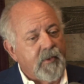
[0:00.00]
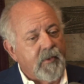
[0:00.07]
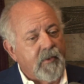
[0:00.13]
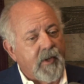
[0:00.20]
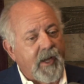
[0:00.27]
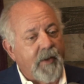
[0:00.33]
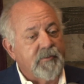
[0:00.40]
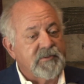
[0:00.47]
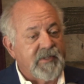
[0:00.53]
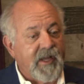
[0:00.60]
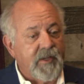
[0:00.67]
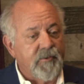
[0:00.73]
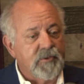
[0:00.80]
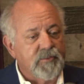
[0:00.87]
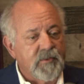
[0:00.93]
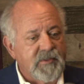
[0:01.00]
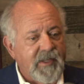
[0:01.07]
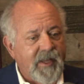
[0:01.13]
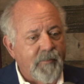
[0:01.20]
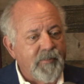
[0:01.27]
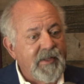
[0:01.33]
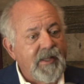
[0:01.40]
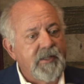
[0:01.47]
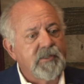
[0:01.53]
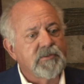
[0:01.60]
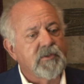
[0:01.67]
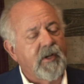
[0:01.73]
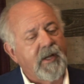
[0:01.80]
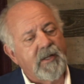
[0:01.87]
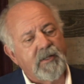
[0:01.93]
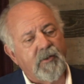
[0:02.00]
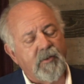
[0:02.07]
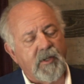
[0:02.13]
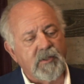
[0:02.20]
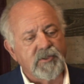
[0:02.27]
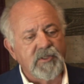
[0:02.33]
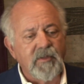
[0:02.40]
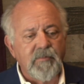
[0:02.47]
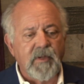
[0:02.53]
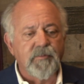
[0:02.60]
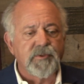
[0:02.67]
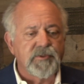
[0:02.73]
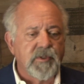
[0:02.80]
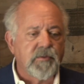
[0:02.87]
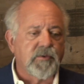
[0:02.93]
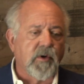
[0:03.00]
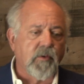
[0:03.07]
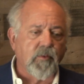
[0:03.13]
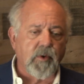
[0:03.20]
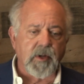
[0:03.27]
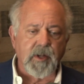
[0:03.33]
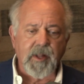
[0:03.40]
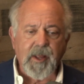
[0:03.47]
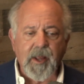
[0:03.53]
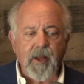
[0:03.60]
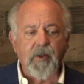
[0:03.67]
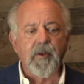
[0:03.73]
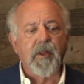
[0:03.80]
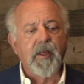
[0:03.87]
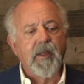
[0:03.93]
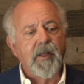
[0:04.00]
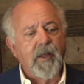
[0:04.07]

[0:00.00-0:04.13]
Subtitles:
I was diagnosed with diabetes, so I had to go get a gym membership, start working out.